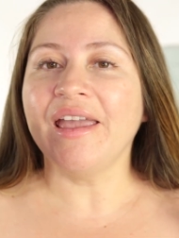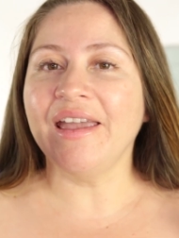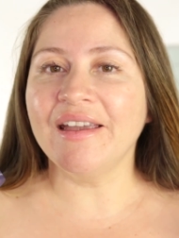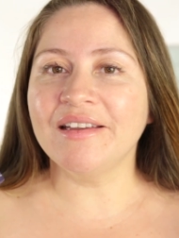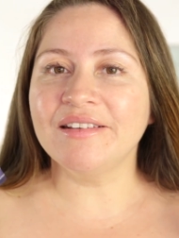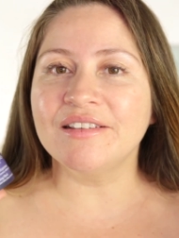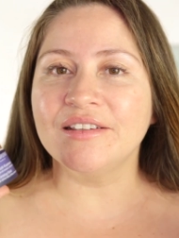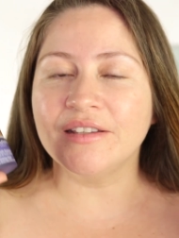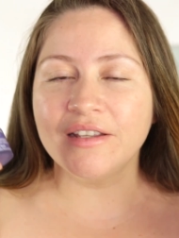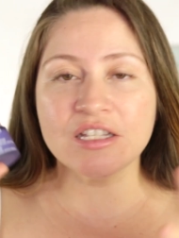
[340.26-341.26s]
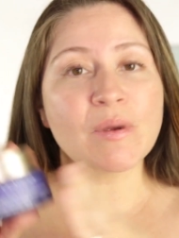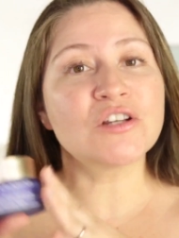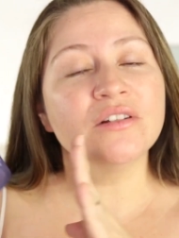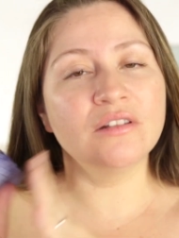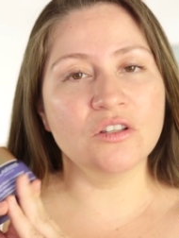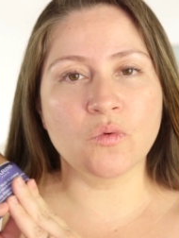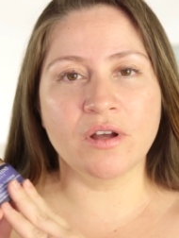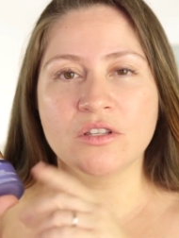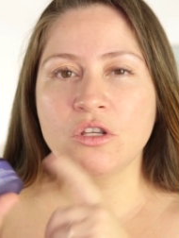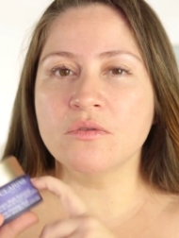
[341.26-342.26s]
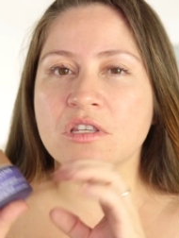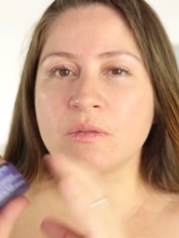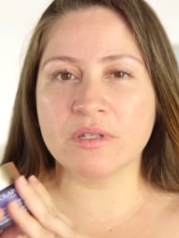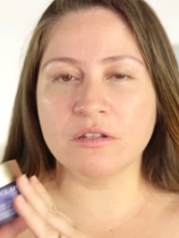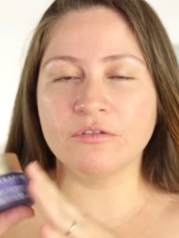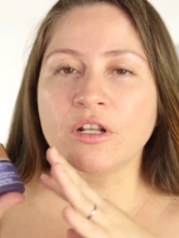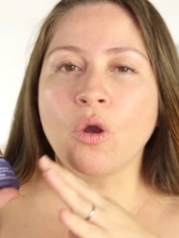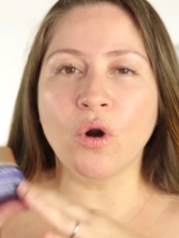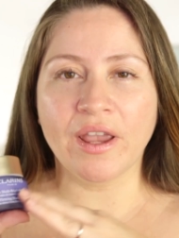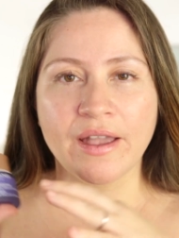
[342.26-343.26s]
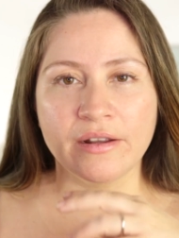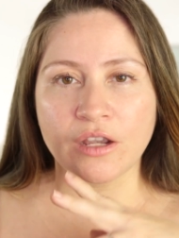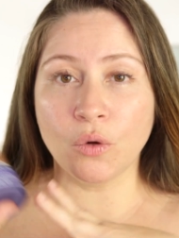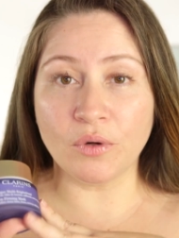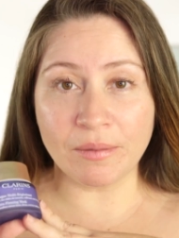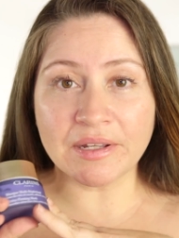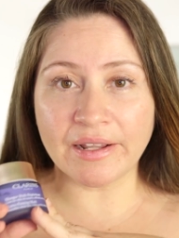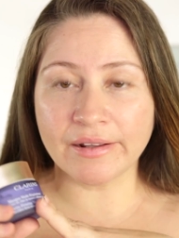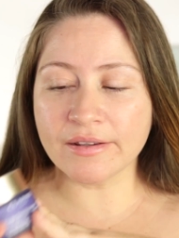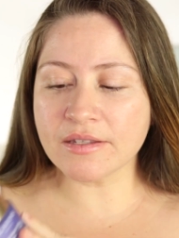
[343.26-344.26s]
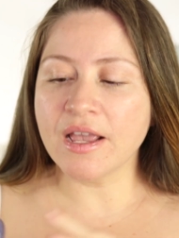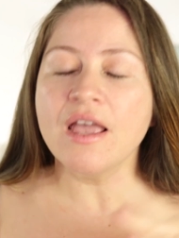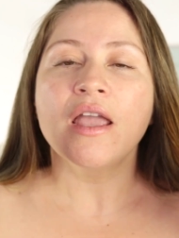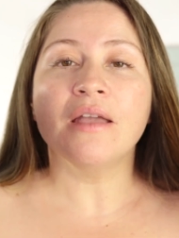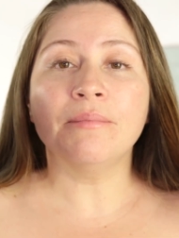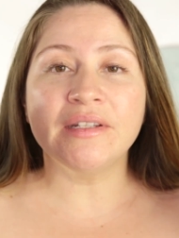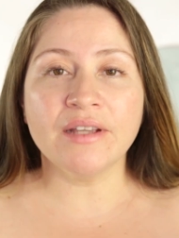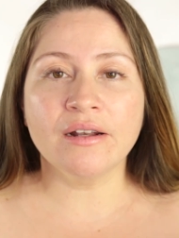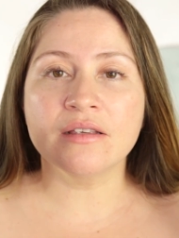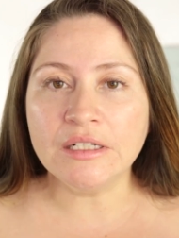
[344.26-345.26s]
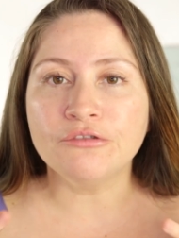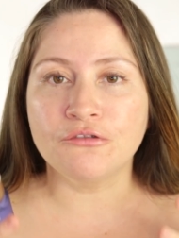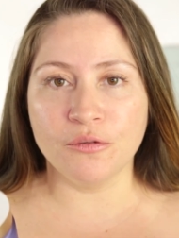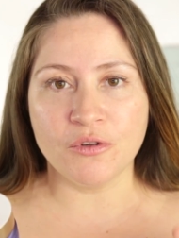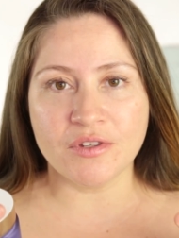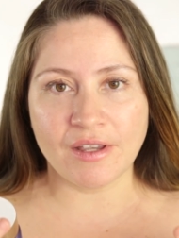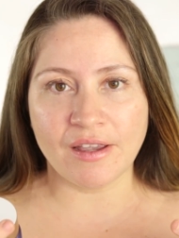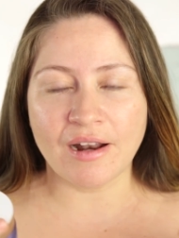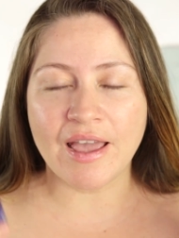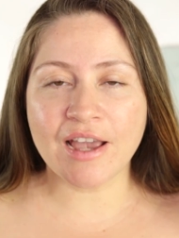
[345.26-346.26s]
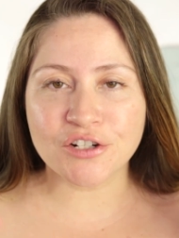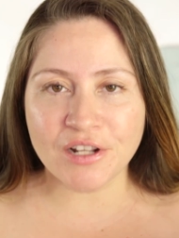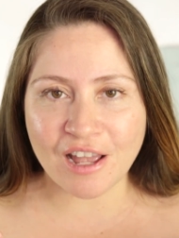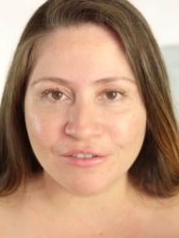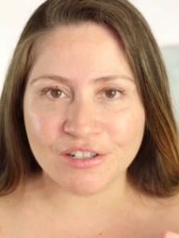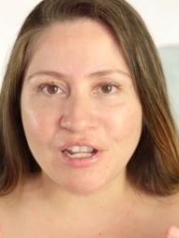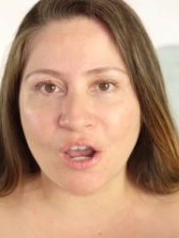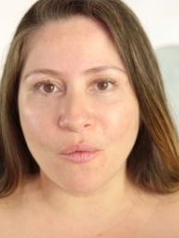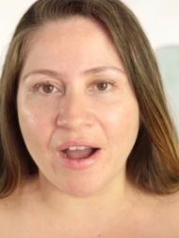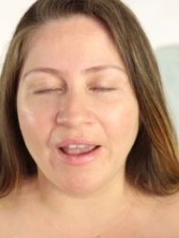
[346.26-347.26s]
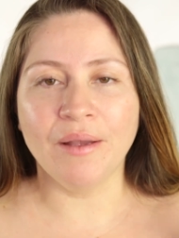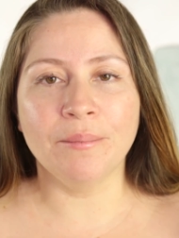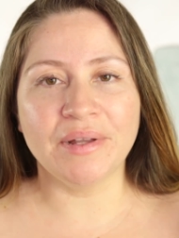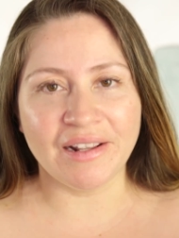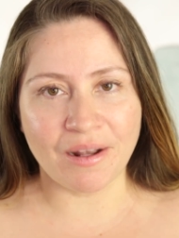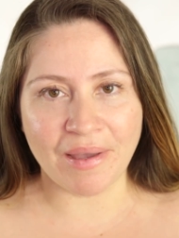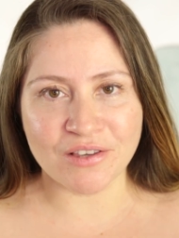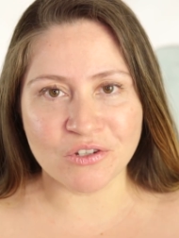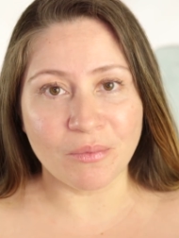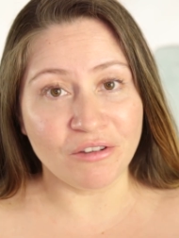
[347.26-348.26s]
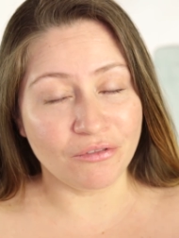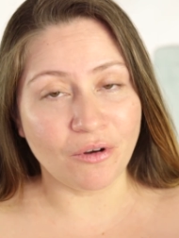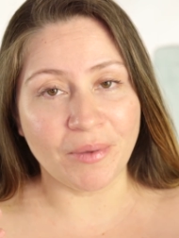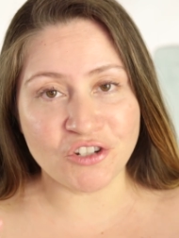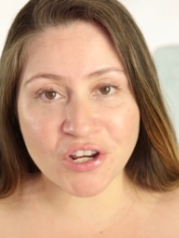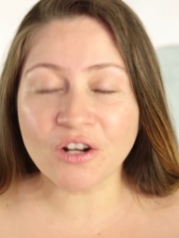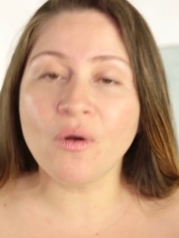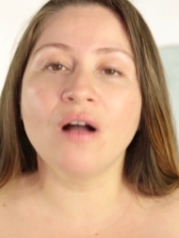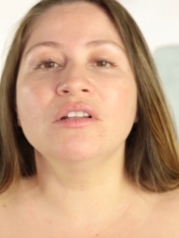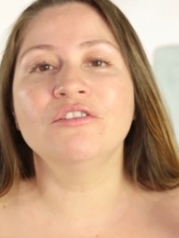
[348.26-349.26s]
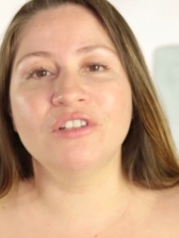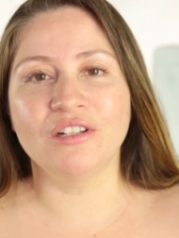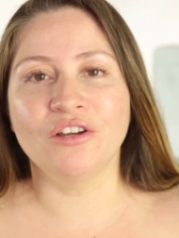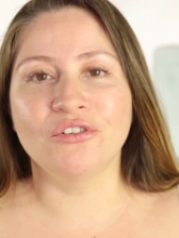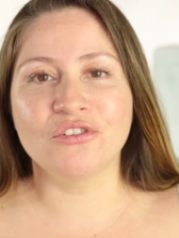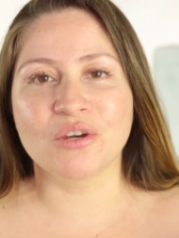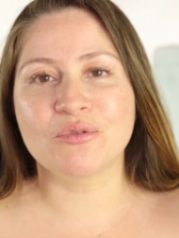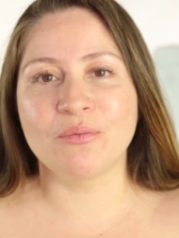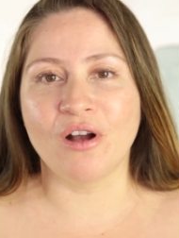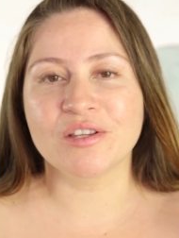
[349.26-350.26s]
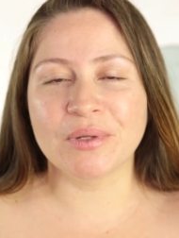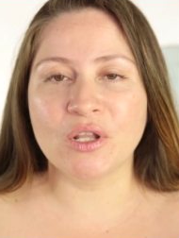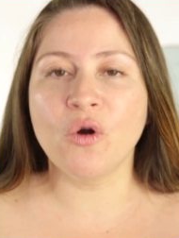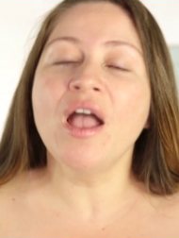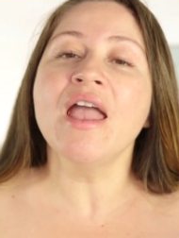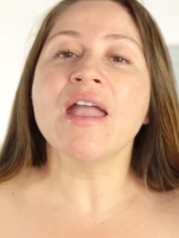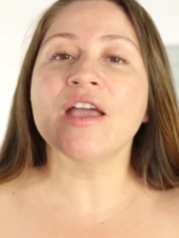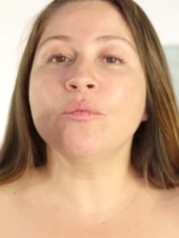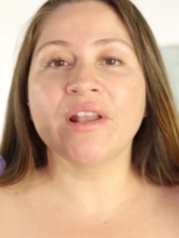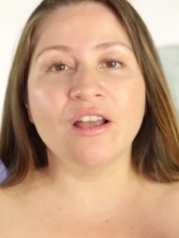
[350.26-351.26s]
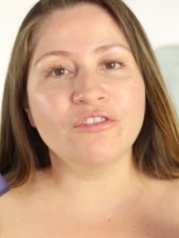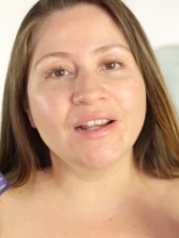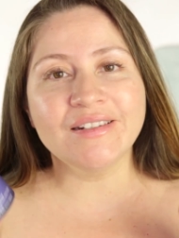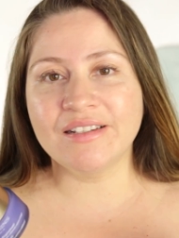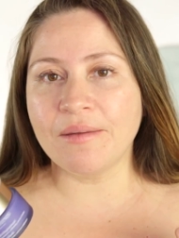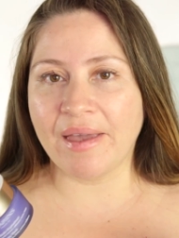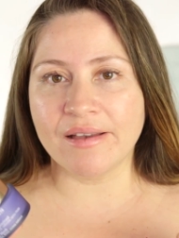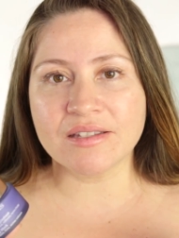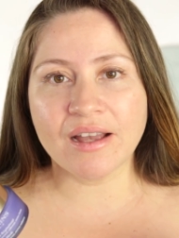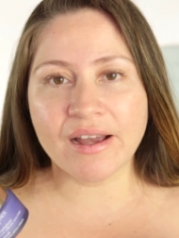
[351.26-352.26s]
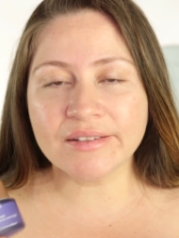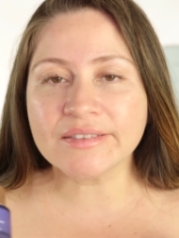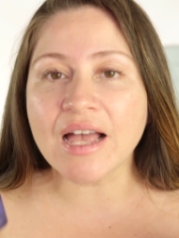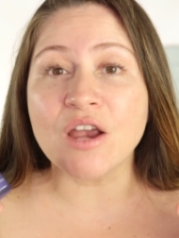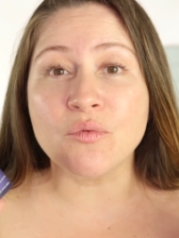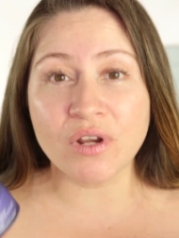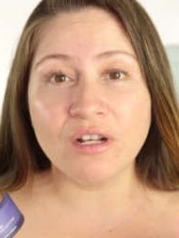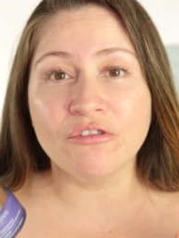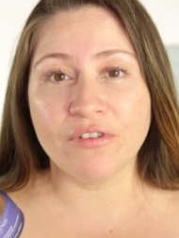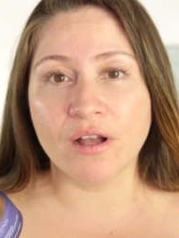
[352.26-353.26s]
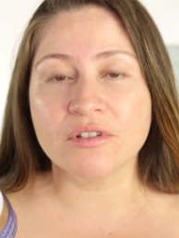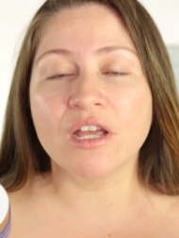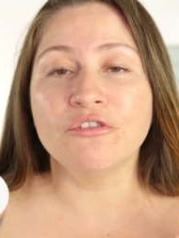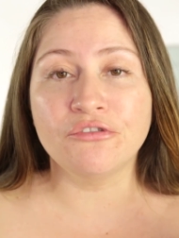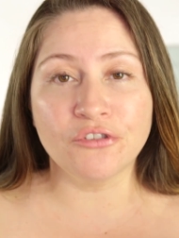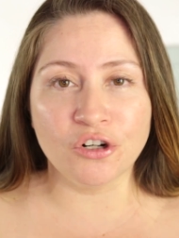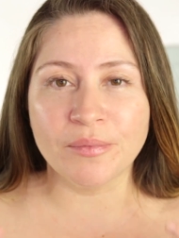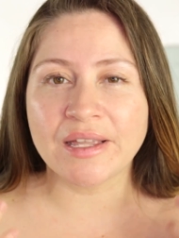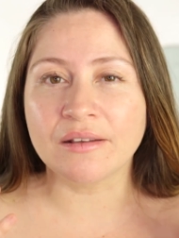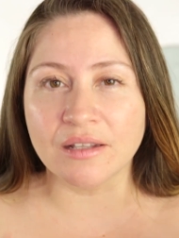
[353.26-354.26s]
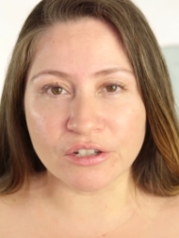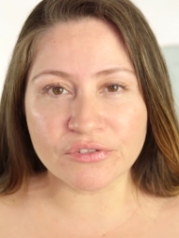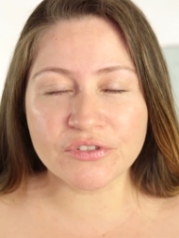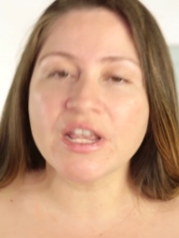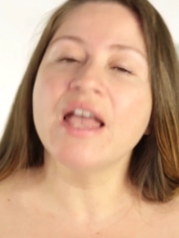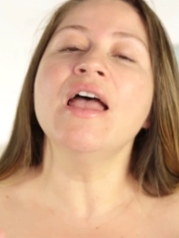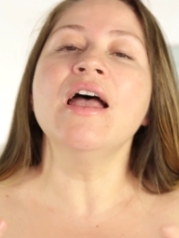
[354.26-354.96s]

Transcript: And especially this one uses specifically organic green bananas and banana really firm your skin. I actually have a DIY banana mask on my, on my channel. I'll leave the link in the description box below. And whenever I did the mask, guys, I really felt a firm and lift.